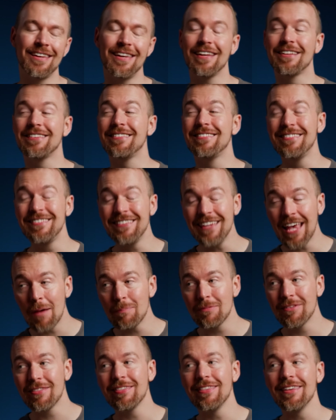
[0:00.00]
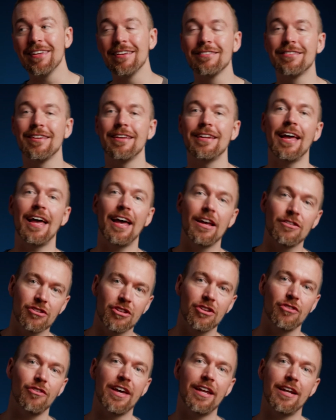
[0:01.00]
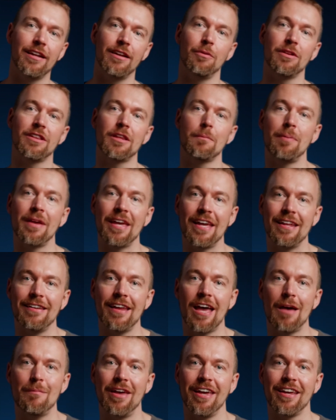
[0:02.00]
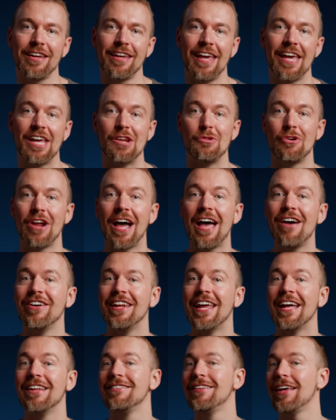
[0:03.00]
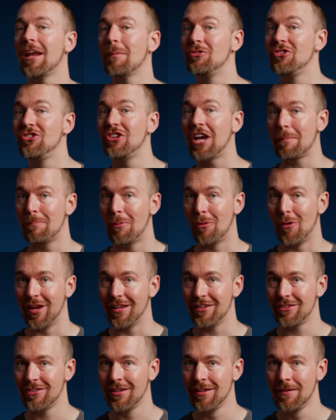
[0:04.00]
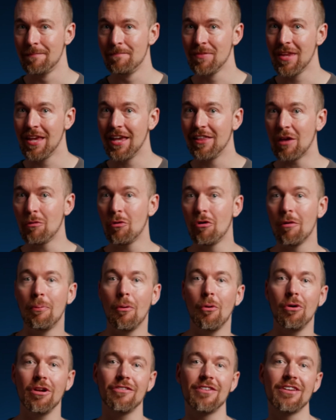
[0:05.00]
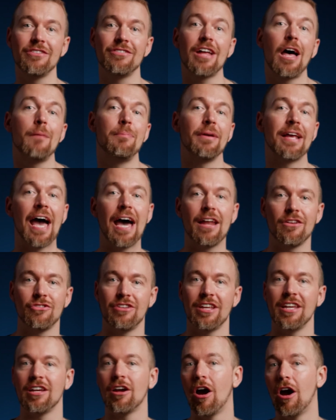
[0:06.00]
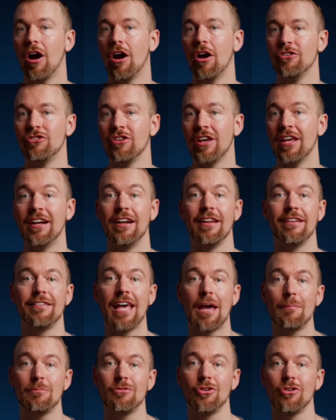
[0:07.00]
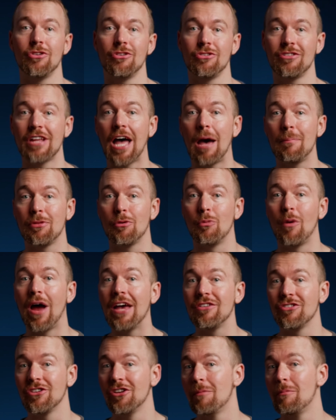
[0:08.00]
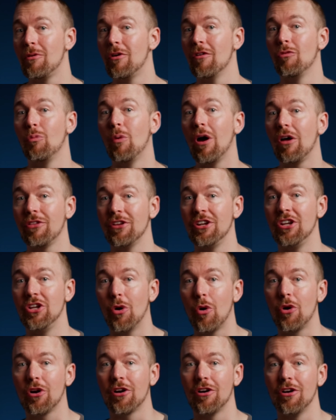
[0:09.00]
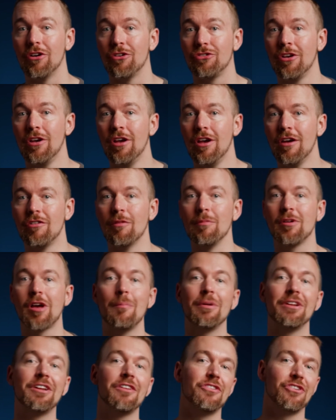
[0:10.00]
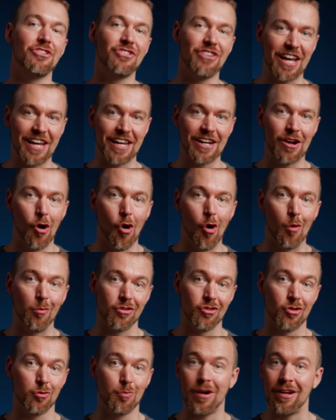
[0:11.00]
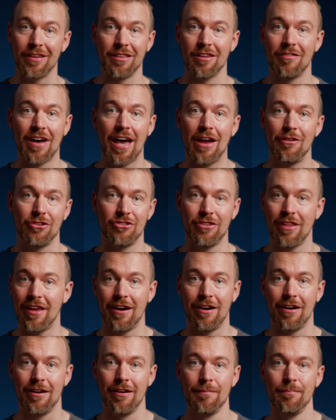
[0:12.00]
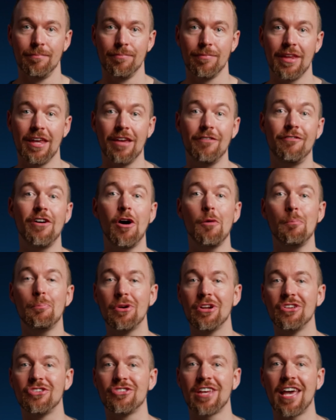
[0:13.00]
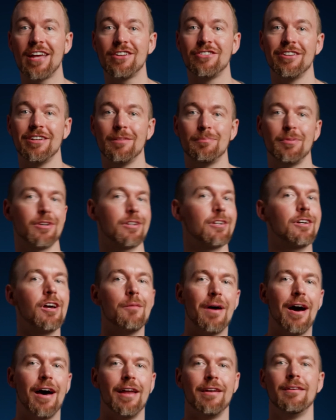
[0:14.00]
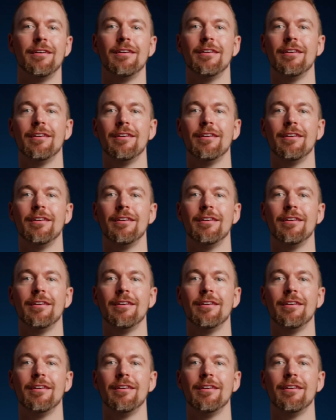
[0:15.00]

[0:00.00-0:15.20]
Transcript: Except things had escalated with the pandemic and Rhode Island had set up checkpoints. They were reportedly stopping out-of-state cars in an attempt to stop the rising number of wealthy New Yorkers from coming to their second homes and spreading the virus there. It felt pretty sketchy, but come on.